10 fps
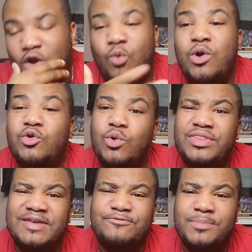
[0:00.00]
I wonder what
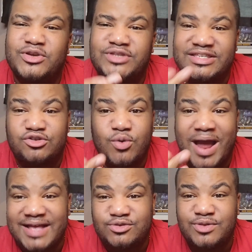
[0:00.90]
the information that Zero
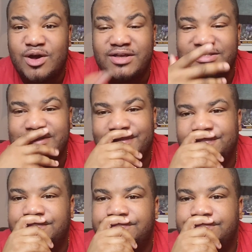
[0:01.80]
has on the Hutts.
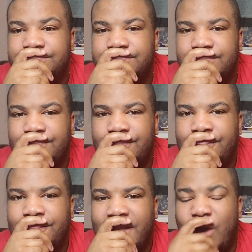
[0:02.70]

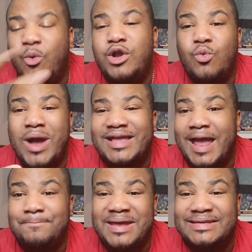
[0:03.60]
I wonder why
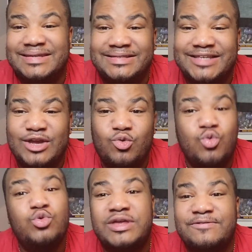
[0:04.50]
Cad Bane didn't take
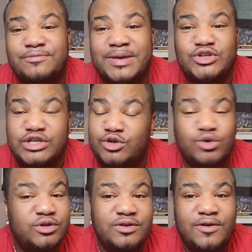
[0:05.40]
all the information he
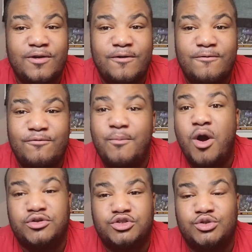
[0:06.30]
could from
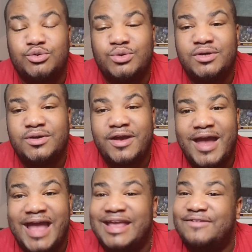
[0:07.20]
R two
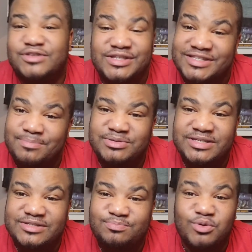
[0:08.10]
and give it to the
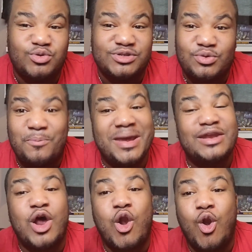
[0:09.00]
Separatists, because he would have
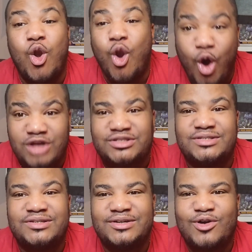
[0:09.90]
made a
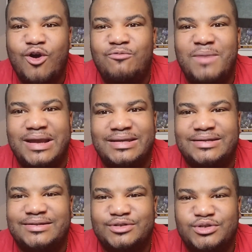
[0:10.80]
lot of
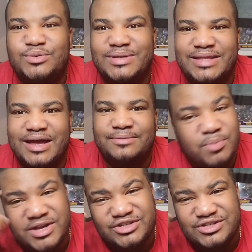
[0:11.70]
money doing that.
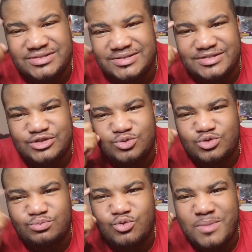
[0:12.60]
But he's just
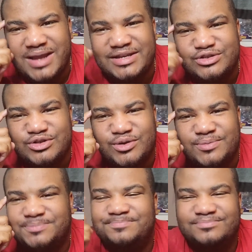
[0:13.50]
small-minded, you know?
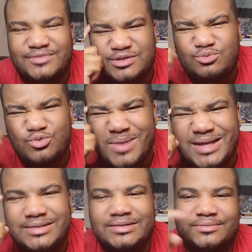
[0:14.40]

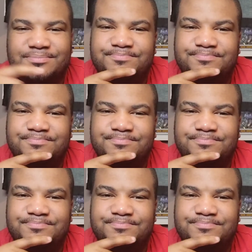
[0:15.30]
Small-minded.